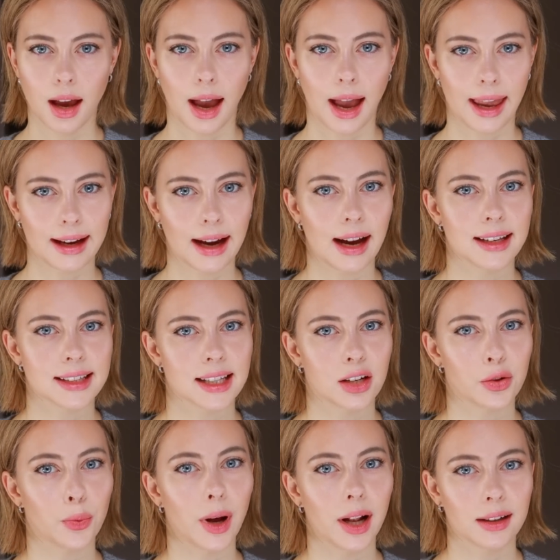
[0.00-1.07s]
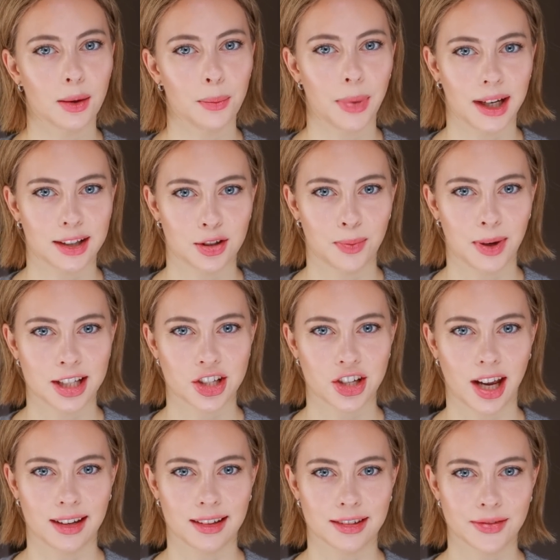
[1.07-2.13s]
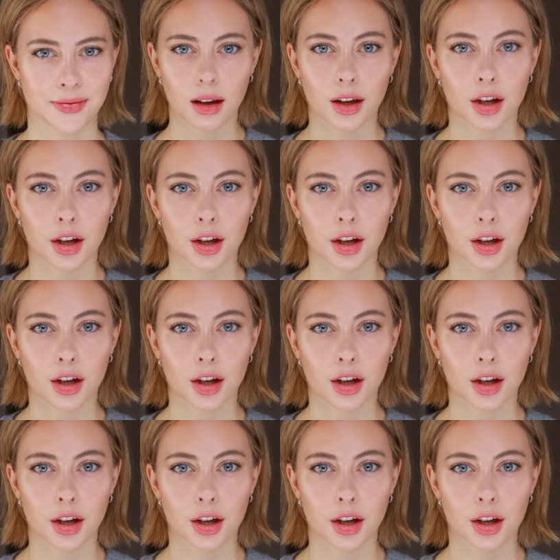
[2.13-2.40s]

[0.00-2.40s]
Hey guys, and welcome back to my channel.